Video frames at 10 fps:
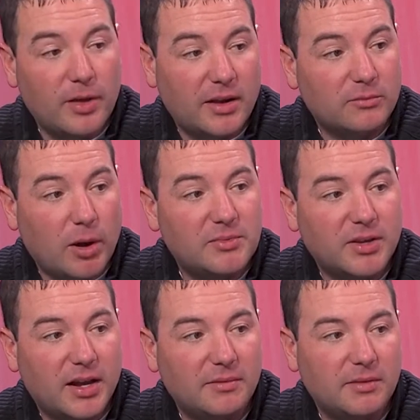that
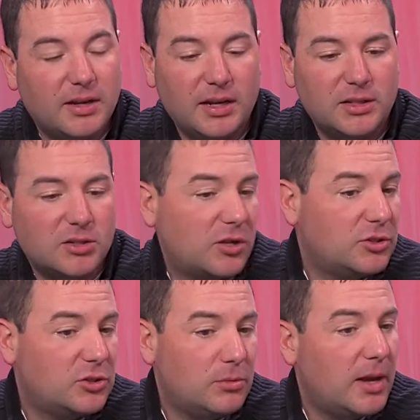website, and it's not
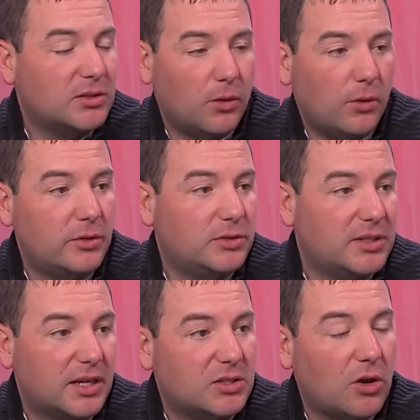just UMass Lowell. There's
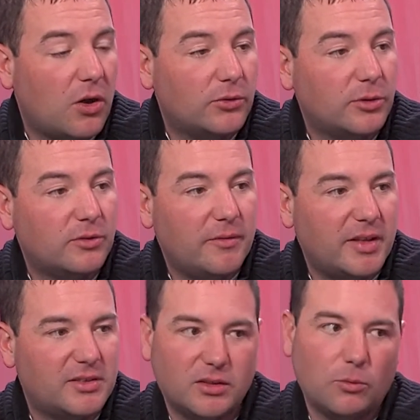tickets to all sorts of
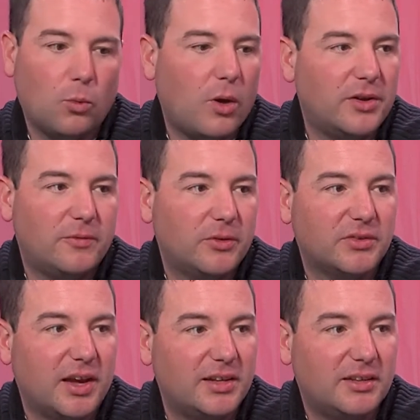events. It's a okay. wonderful
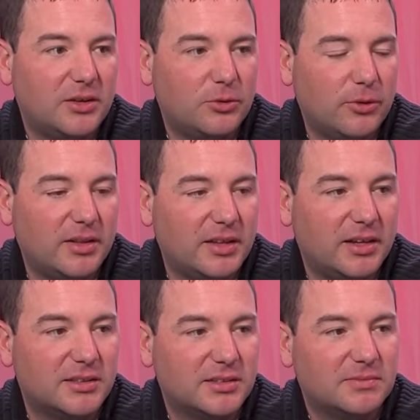site. They do great
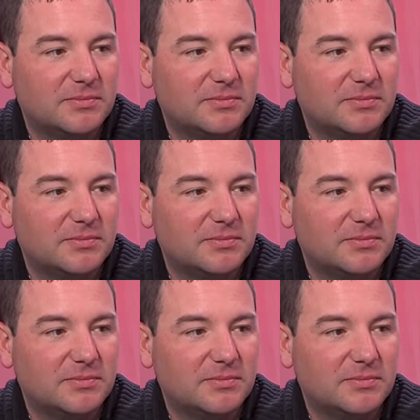things.